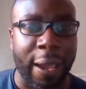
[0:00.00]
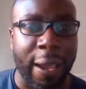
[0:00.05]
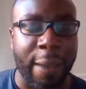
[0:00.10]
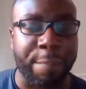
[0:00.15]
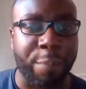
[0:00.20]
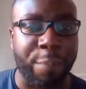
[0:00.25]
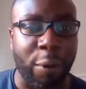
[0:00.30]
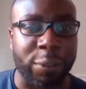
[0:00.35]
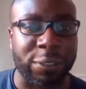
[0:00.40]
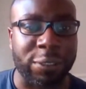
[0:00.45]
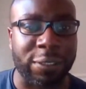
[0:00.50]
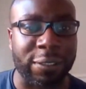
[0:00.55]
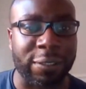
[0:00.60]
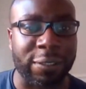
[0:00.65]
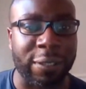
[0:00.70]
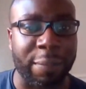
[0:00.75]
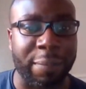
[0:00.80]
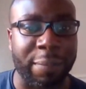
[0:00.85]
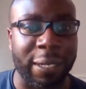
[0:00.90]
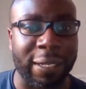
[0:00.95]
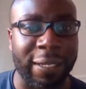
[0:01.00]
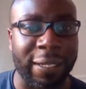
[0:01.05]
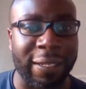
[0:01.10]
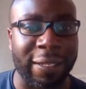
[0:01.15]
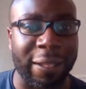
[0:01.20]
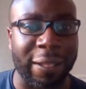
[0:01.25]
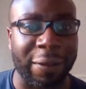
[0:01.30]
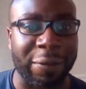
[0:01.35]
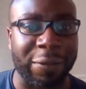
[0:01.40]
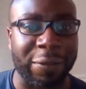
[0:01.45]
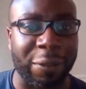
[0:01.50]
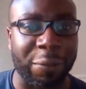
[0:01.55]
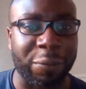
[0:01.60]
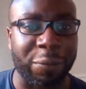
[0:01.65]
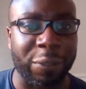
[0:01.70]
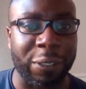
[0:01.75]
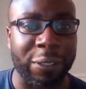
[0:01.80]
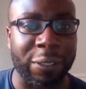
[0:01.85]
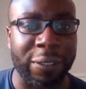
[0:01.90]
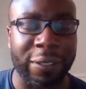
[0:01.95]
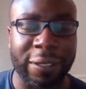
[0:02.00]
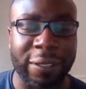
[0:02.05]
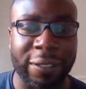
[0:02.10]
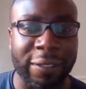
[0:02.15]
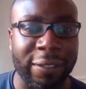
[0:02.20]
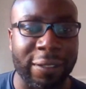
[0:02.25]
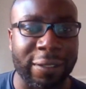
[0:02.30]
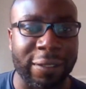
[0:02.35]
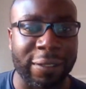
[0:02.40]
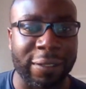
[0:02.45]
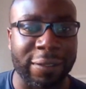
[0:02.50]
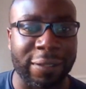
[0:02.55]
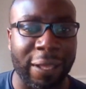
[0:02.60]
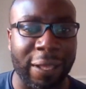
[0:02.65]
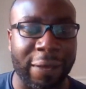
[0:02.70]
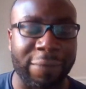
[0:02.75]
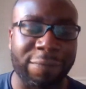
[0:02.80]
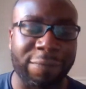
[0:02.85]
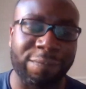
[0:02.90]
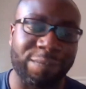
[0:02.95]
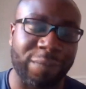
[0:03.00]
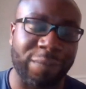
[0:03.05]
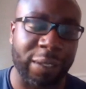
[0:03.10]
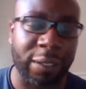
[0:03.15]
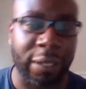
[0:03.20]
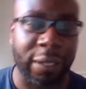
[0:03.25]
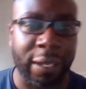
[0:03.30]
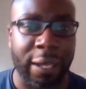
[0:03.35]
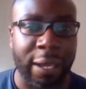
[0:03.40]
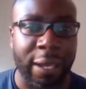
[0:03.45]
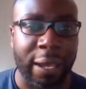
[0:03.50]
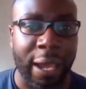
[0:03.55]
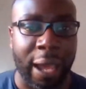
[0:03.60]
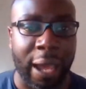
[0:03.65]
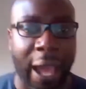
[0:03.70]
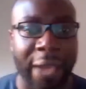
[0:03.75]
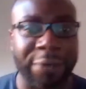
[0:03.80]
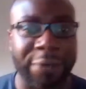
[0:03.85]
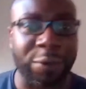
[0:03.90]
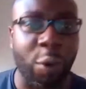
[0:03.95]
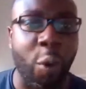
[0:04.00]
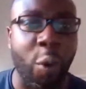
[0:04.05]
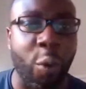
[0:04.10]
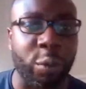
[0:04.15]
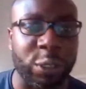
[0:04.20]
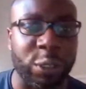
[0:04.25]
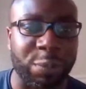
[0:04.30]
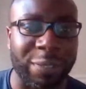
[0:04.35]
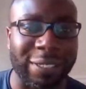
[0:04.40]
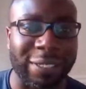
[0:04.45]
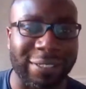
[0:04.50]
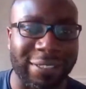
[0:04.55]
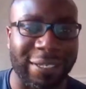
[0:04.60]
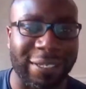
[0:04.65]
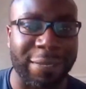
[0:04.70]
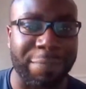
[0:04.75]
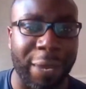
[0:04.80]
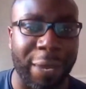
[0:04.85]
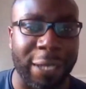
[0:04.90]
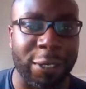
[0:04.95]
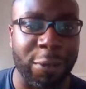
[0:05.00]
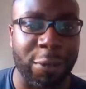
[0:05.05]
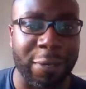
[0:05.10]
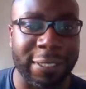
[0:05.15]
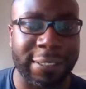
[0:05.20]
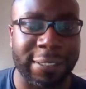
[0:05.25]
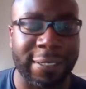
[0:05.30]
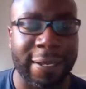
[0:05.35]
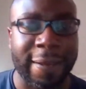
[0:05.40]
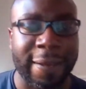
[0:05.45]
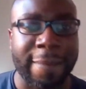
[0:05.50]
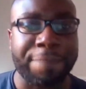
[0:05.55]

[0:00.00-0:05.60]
boxing ability that hadn't always been seen by Lewis.